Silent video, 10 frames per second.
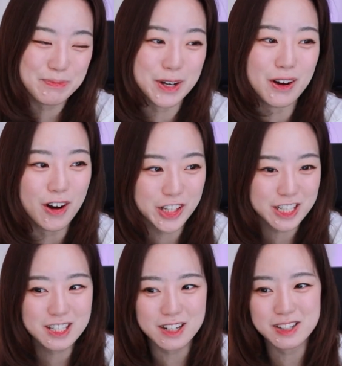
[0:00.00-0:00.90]
But all
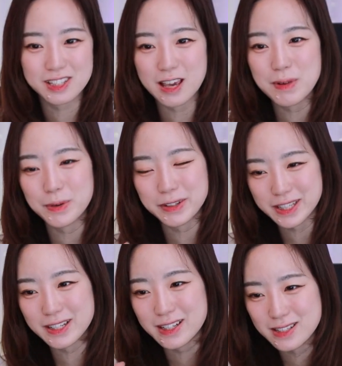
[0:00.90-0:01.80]
their songs came out really
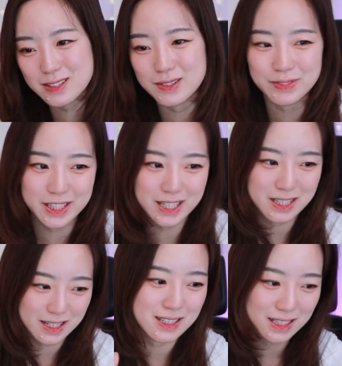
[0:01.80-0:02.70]
nice, so I'm really
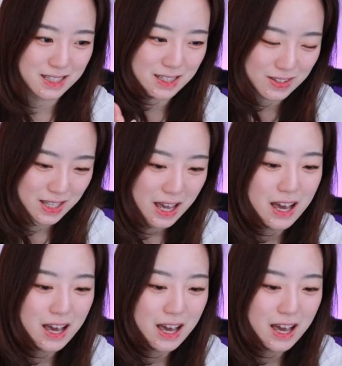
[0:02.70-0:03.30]
excited to listen to it.